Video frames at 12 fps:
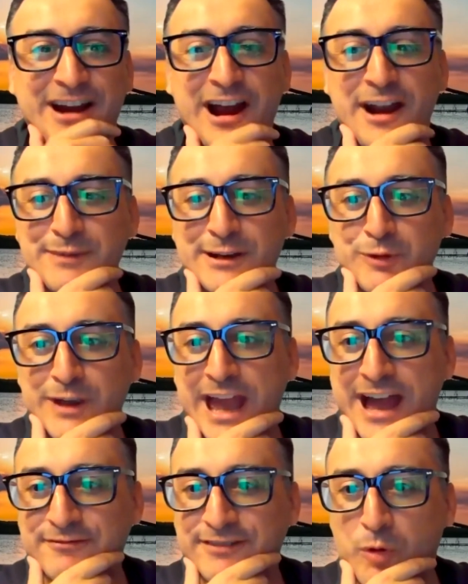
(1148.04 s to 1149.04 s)
Carmen, we
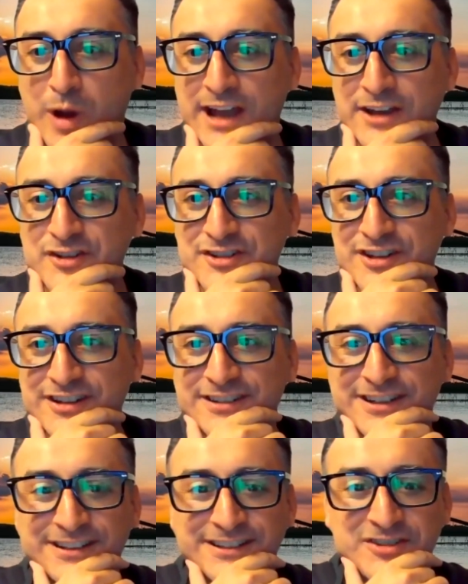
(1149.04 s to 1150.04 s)
have a
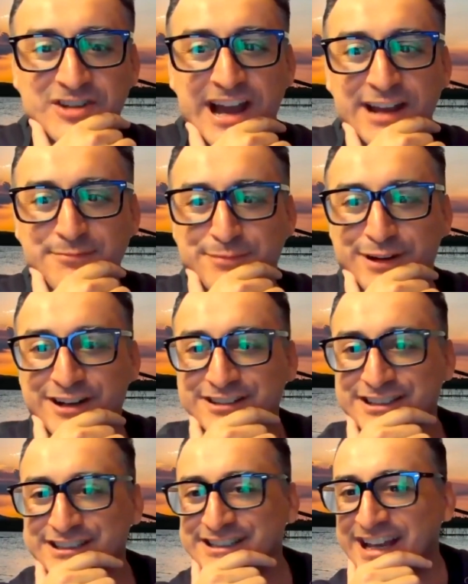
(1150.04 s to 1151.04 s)
question in the chat
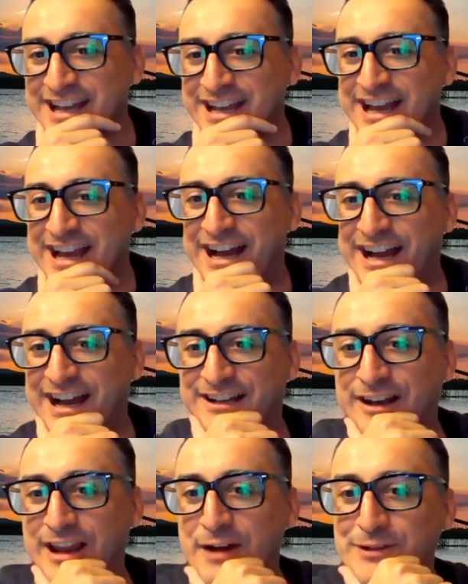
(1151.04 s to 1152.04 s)
box.
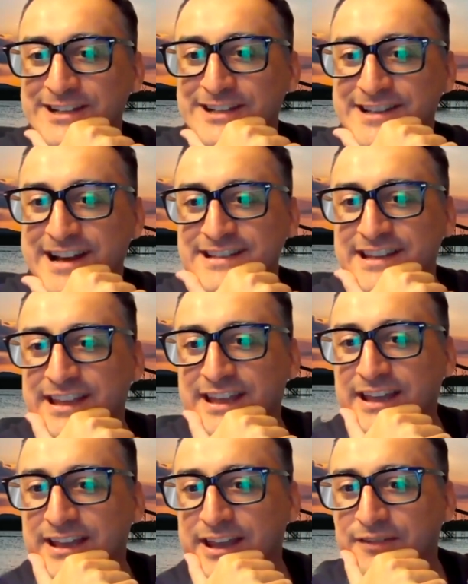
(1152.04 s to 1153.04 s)
Claudia is
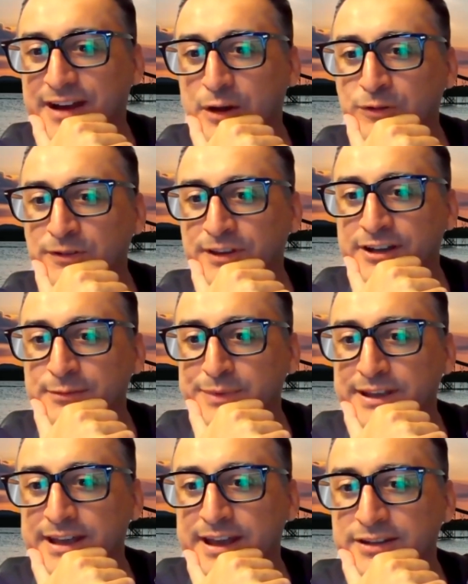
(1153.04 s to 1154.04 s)
asking, if I will not
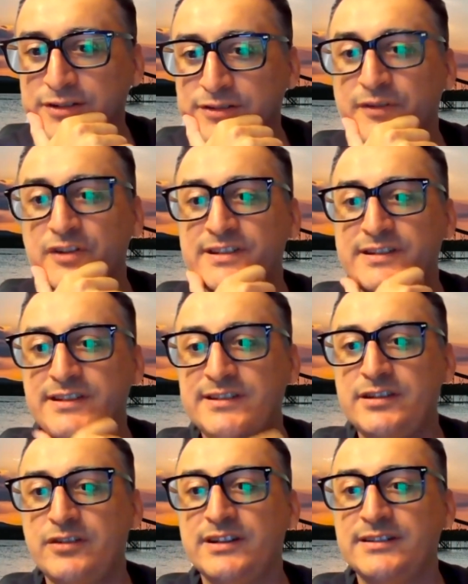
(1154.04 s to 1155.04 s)
be a university
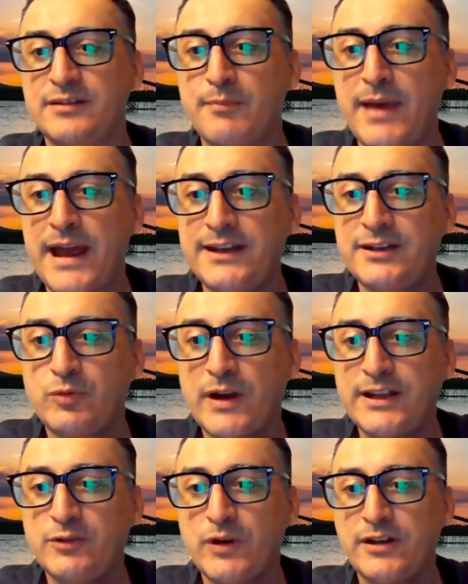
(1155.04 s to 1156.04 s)
student in May
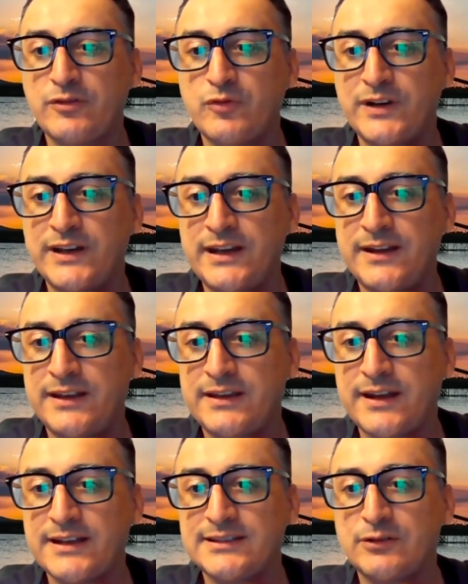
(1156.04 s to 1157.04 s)
2023,
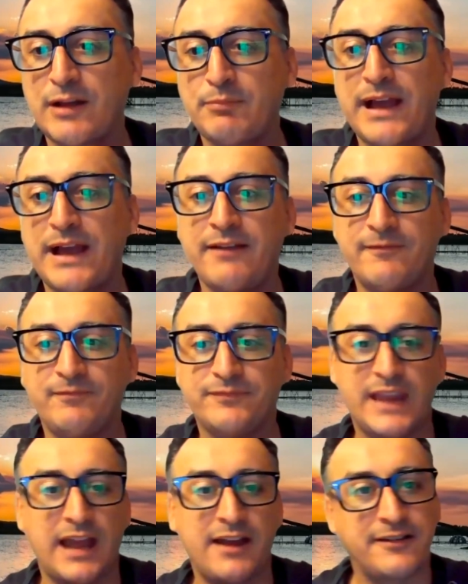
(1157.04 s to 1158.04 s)
can I still apply
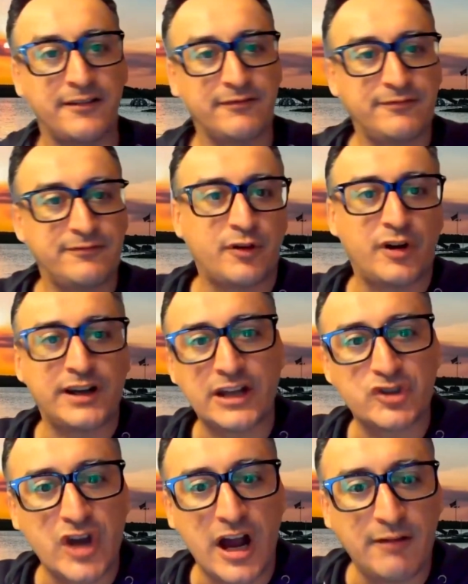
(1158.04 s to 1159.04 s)
for
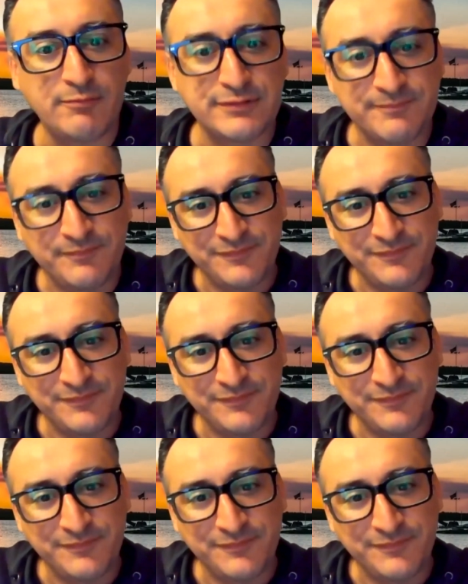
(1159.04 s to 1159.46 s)
that job?